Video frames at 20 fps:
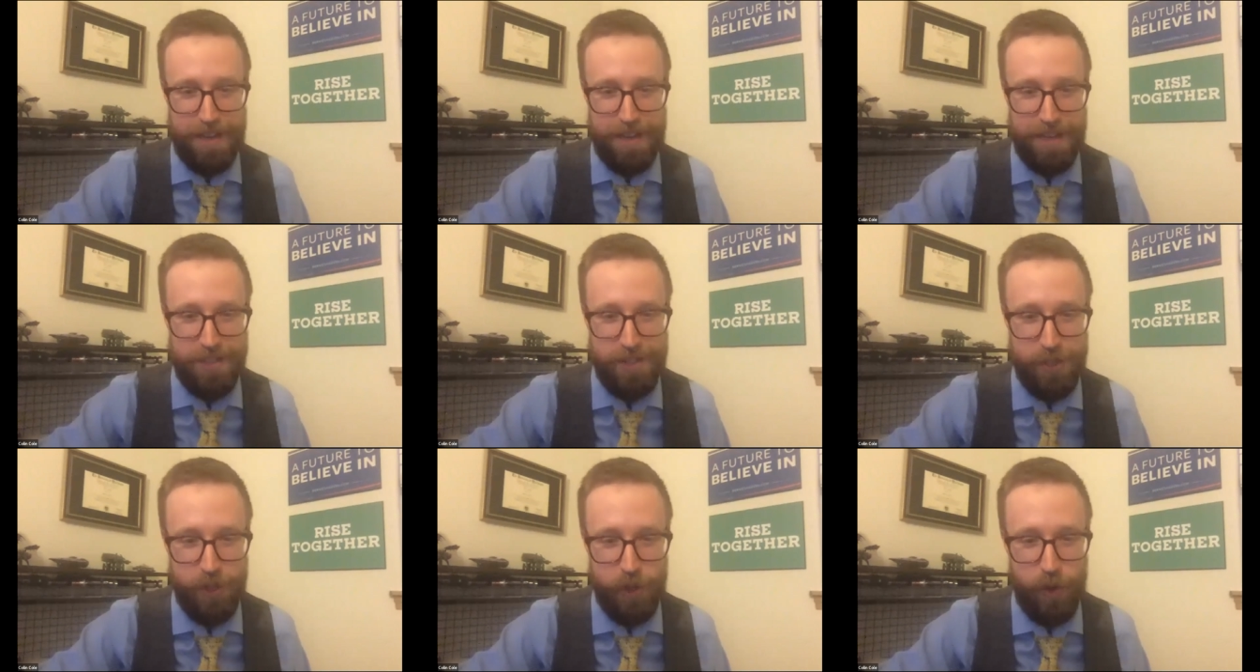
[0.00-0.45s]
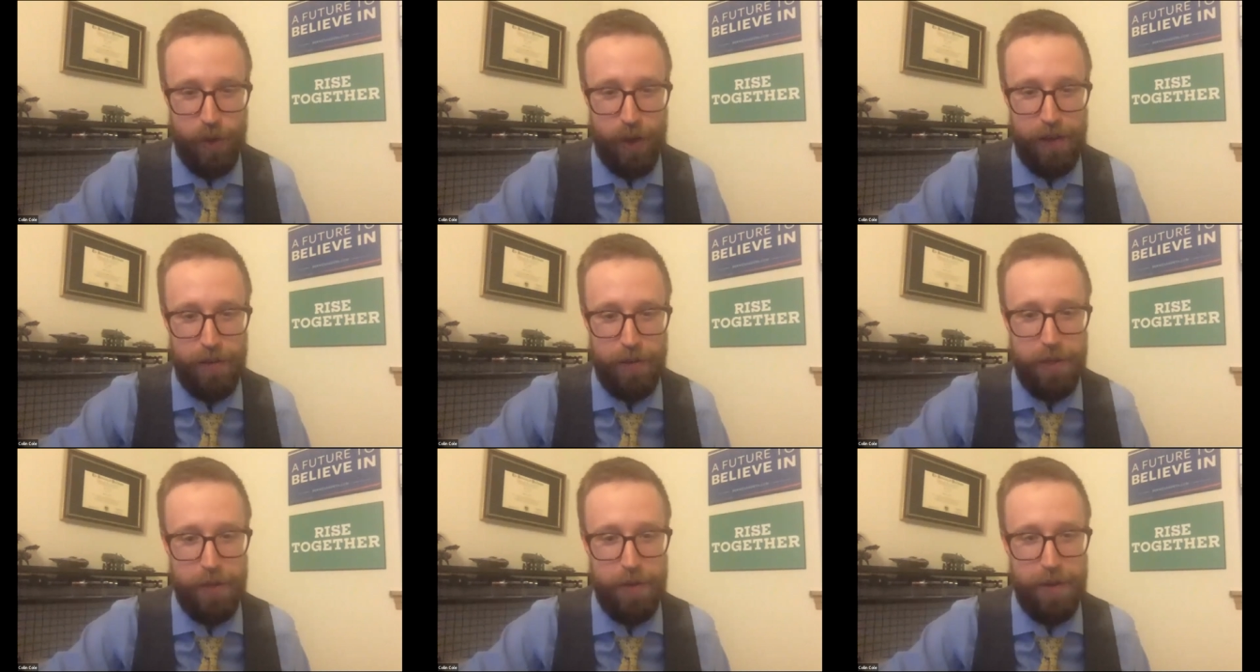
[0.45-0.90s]
So
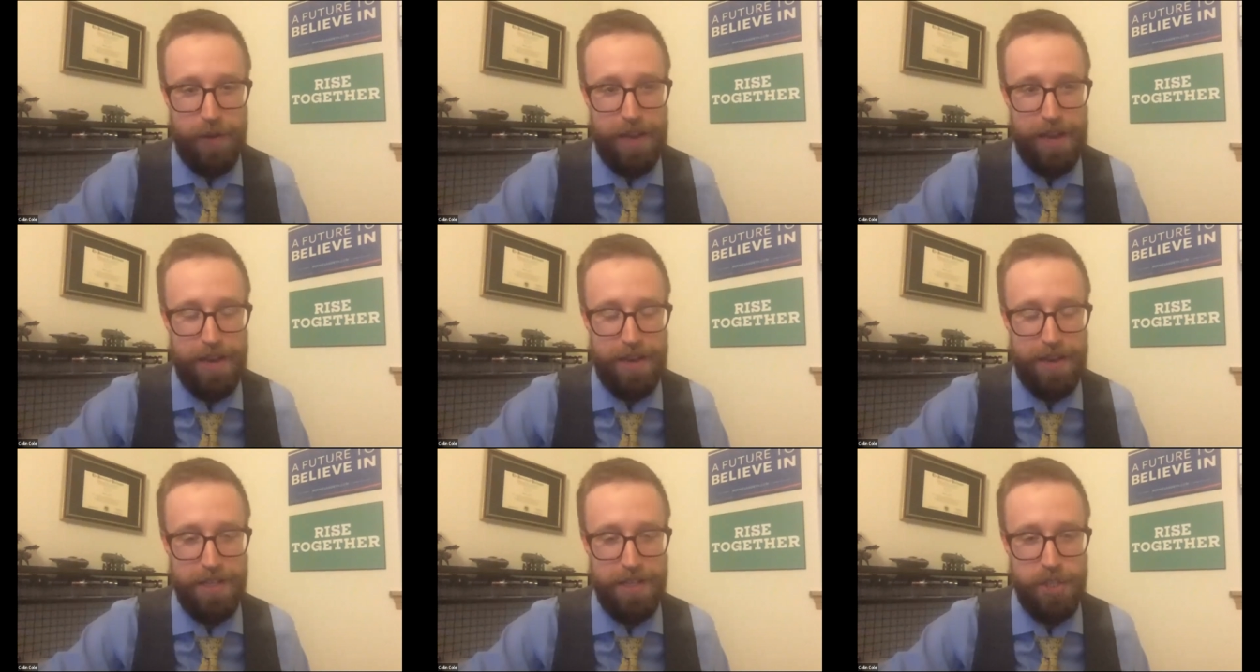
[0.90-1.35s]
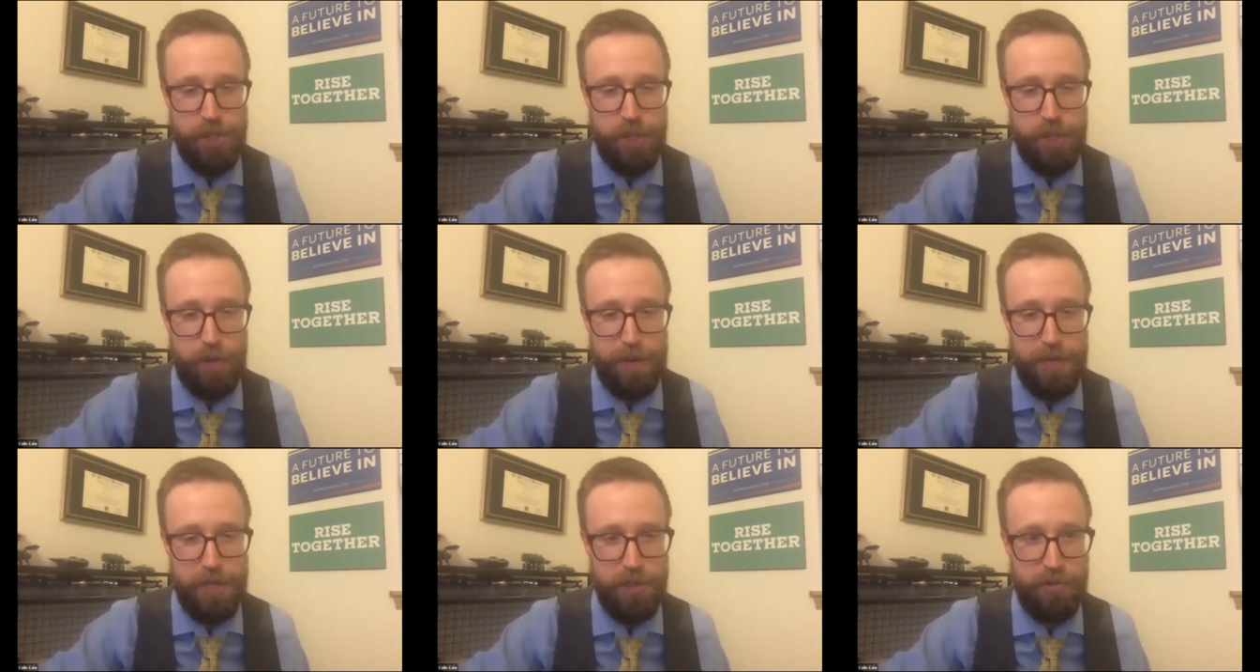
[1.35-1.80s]
I'll go ahead and
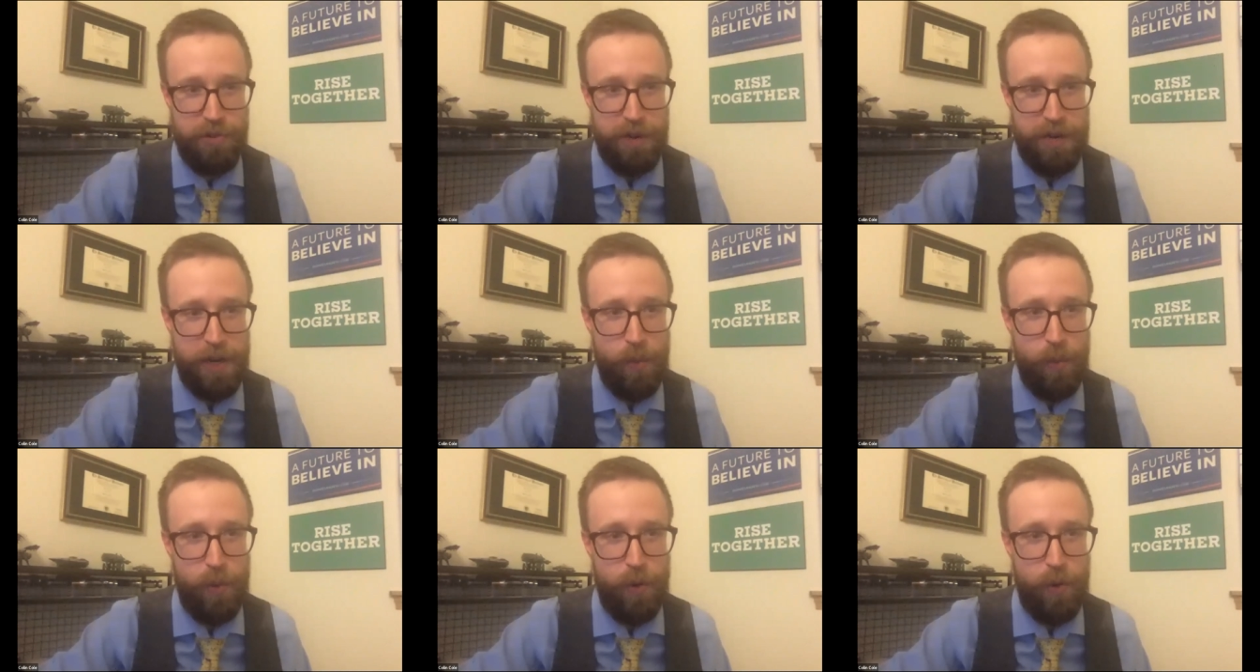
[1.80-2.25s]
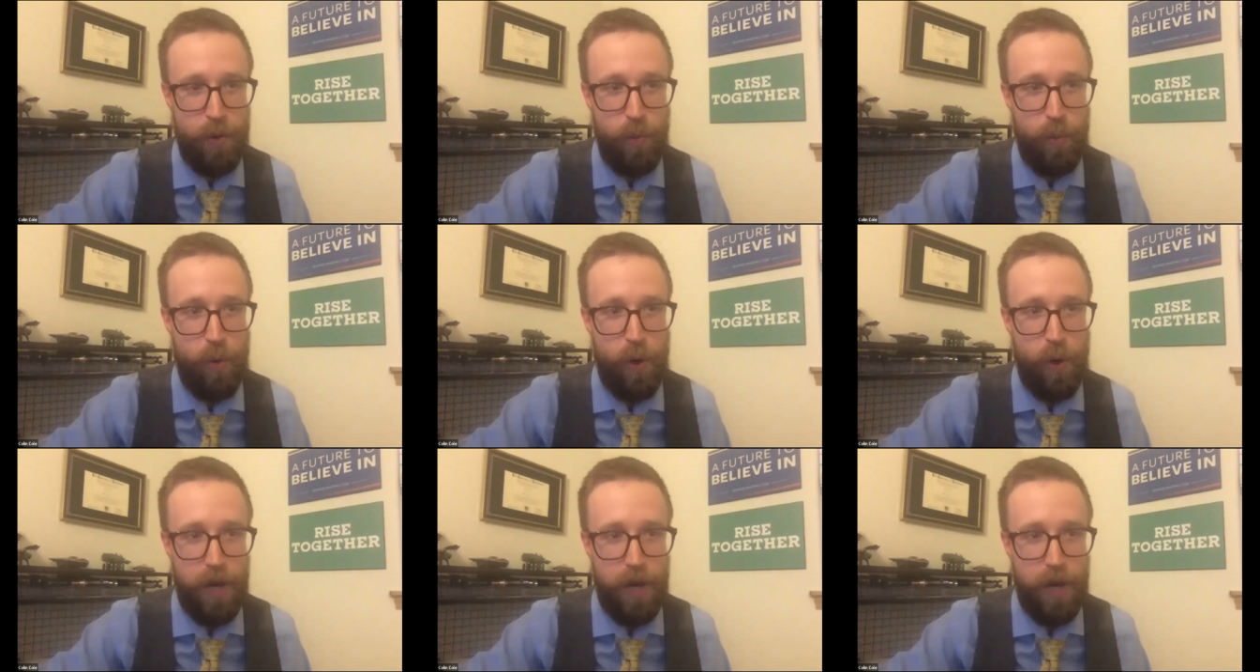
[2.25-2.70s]
share my screen and we'll
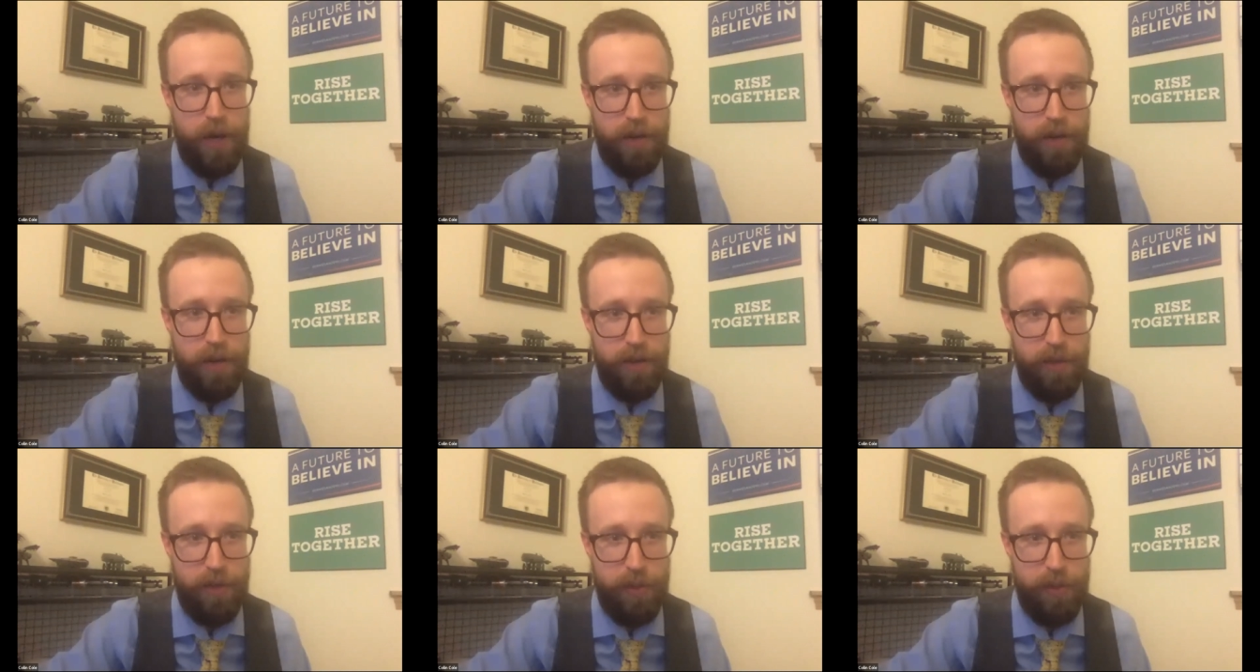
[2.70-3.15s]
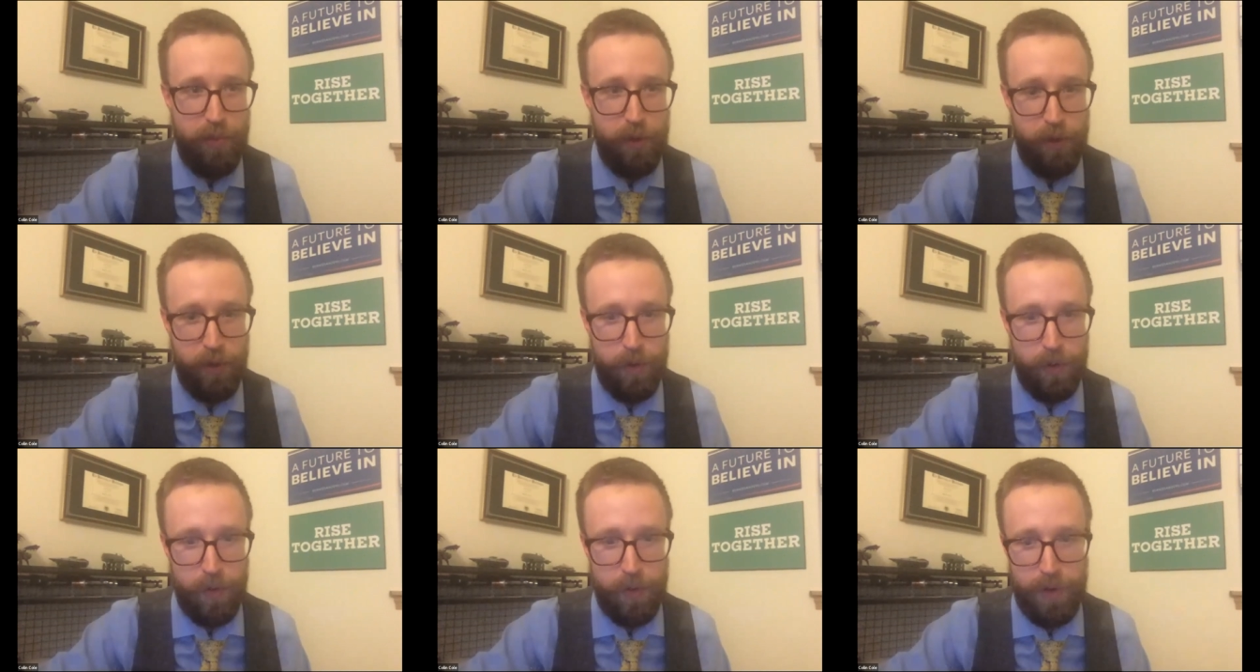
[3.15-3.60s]
walk
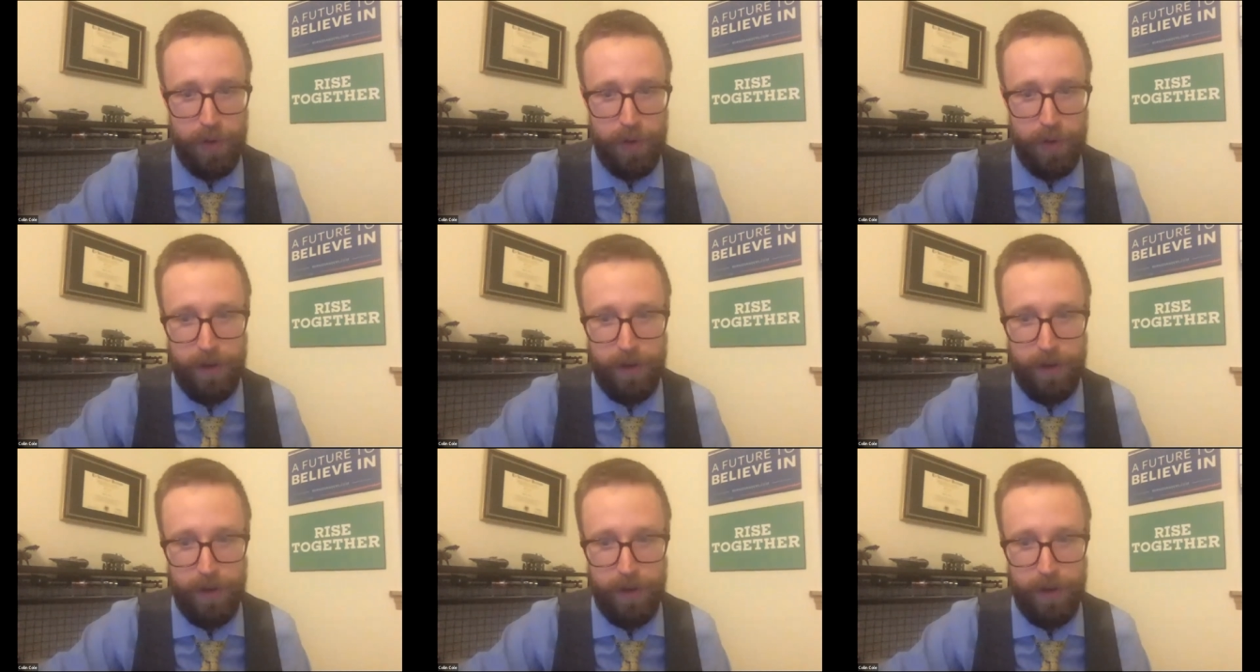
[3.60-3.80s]
through